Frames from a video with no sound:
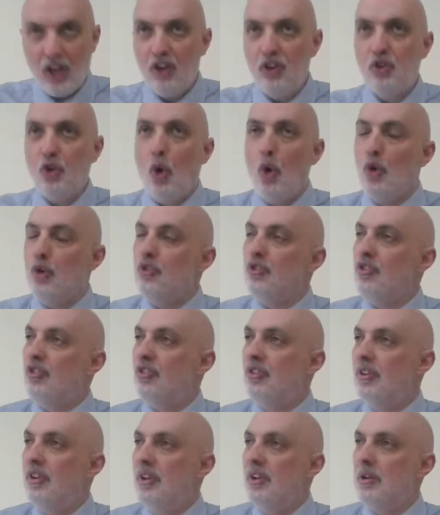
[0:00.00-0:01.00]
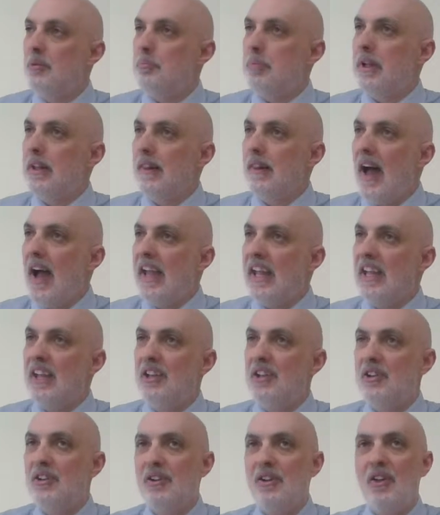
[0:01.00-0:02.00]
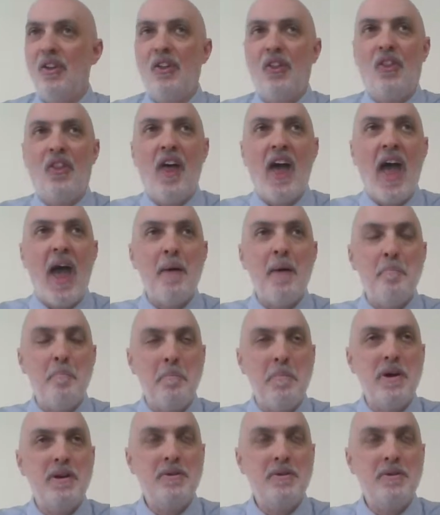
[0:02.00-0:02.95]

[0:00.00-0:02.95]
Don't be like them.